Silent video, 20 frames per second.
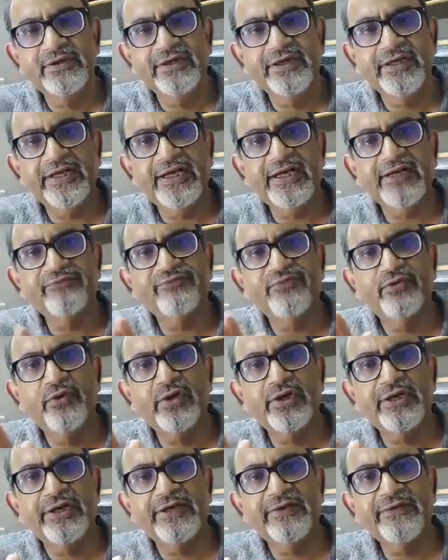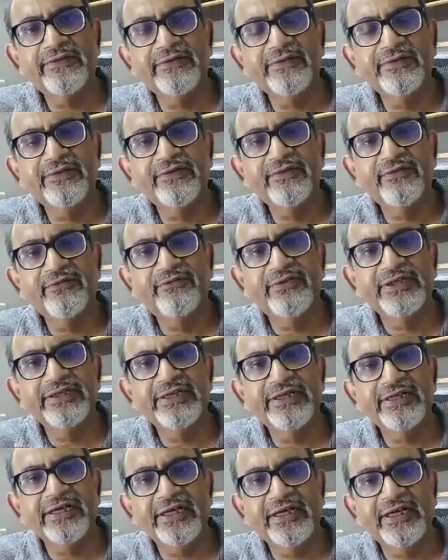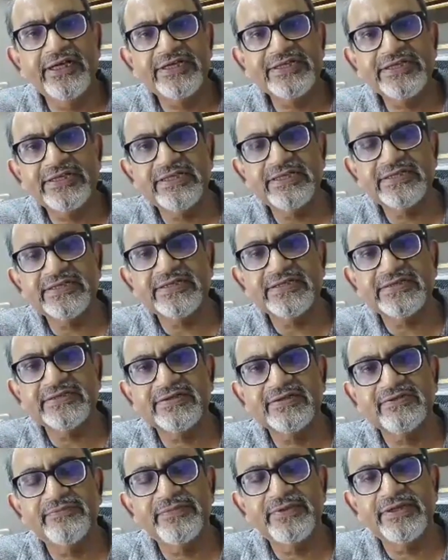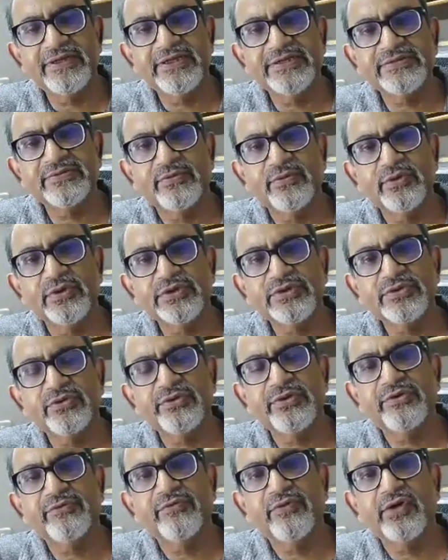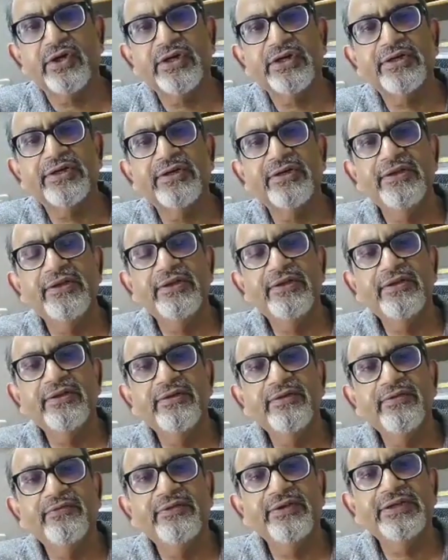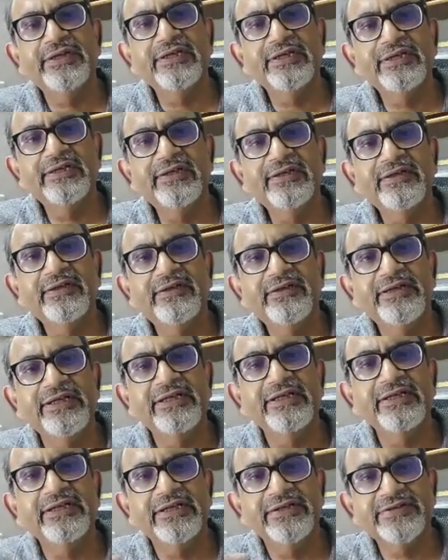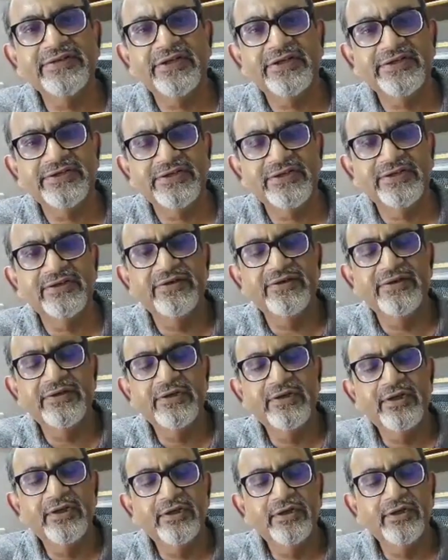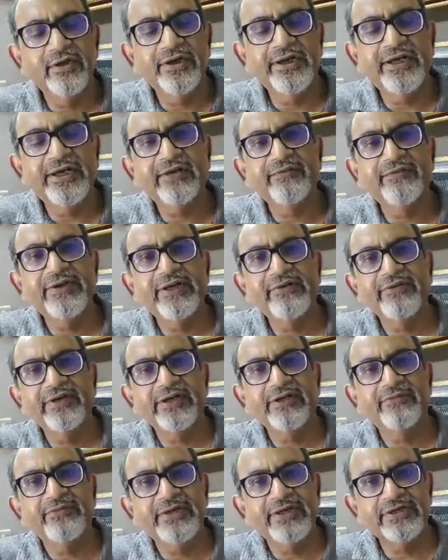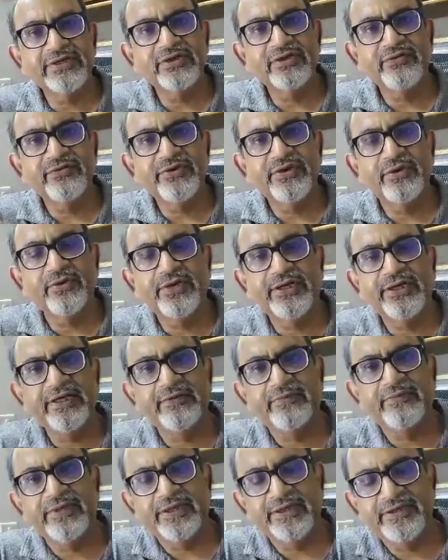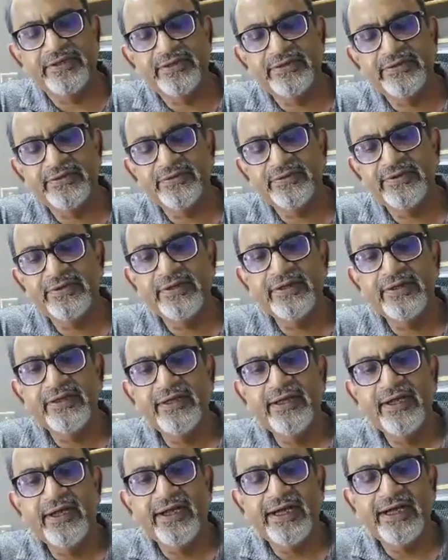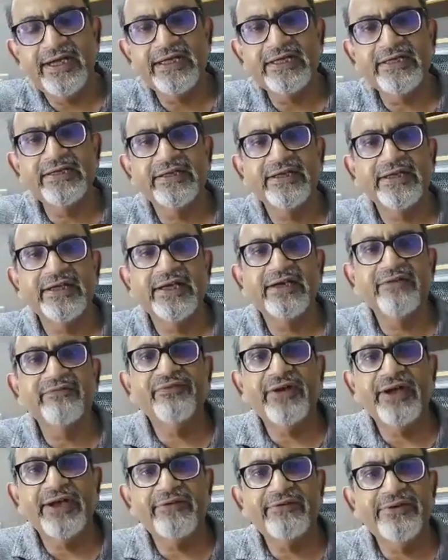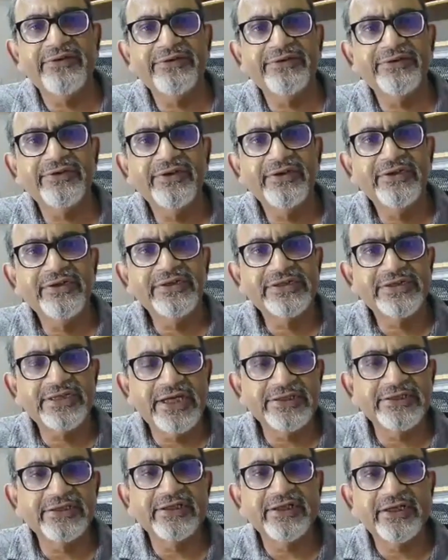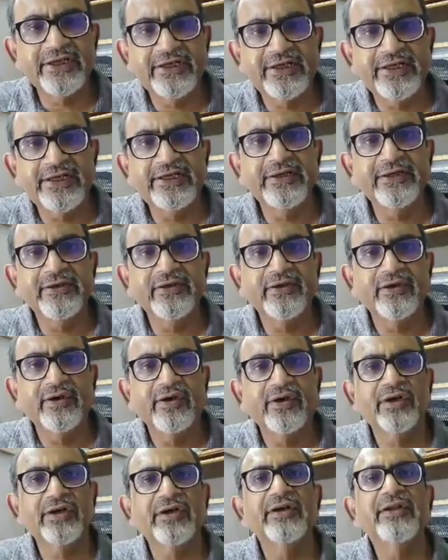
Grade 4 is when the callosial system is also involved with the renal laceration. Now here we have a combination of urine and blood. And the grade 5 is shattered kidney or